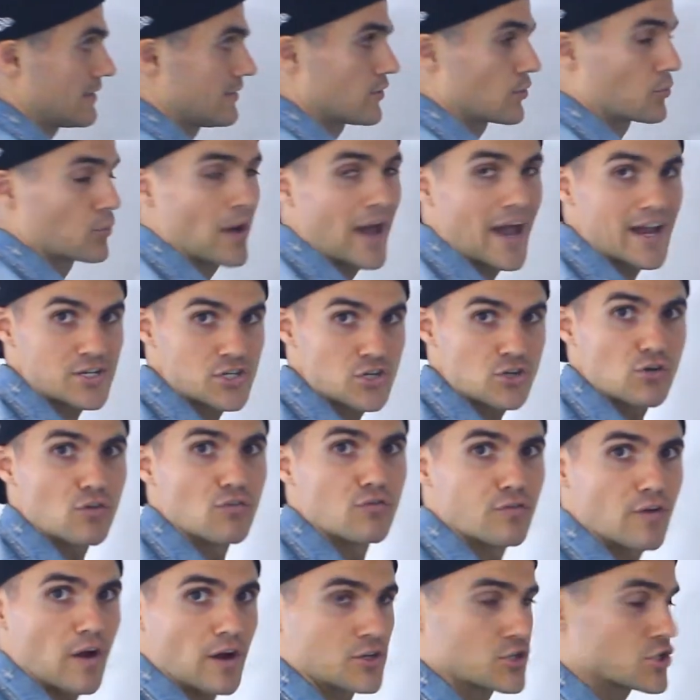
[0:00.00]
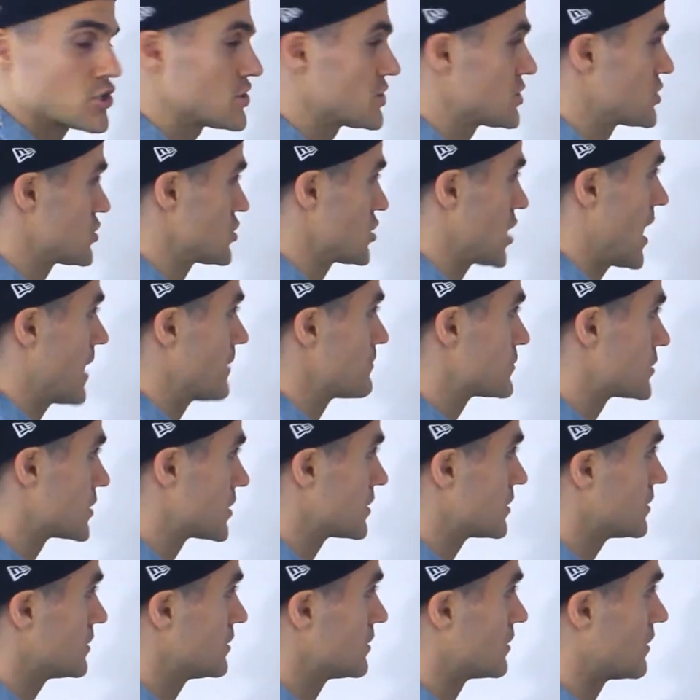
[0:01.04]
in the rational functions
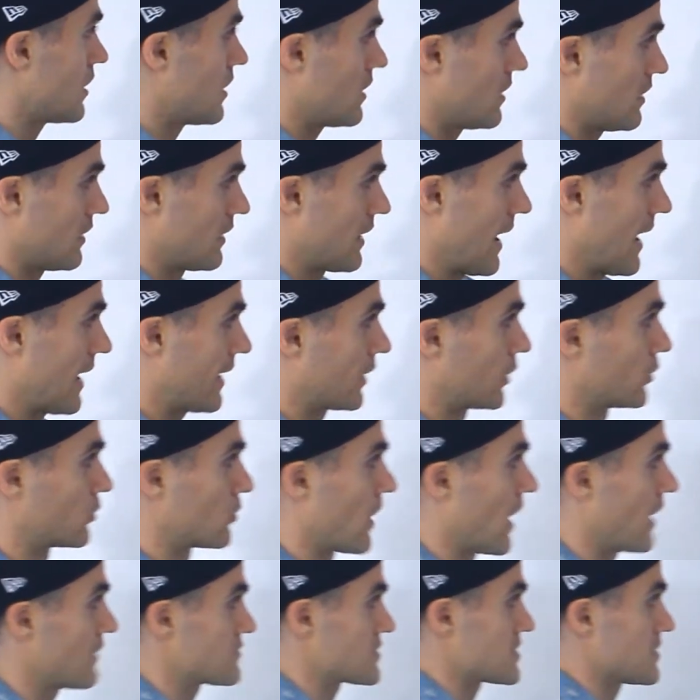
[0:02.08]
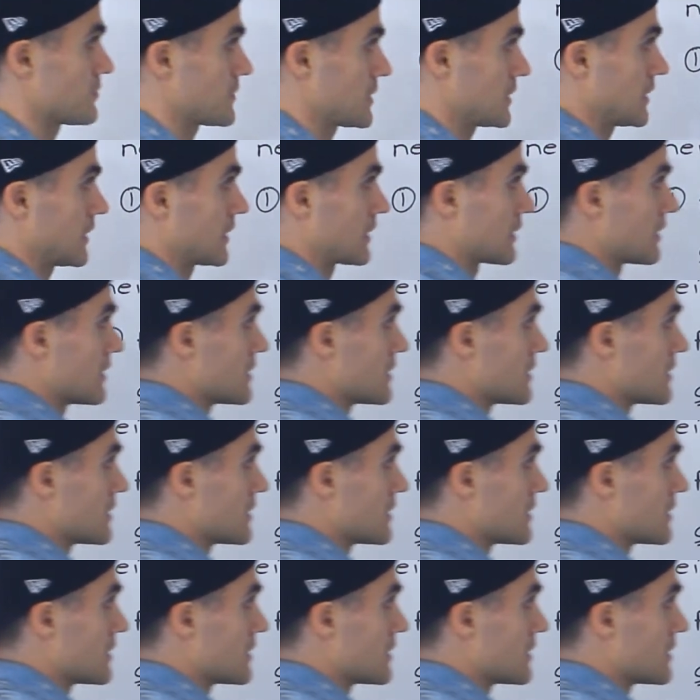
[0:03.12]
chapter on how to graph something like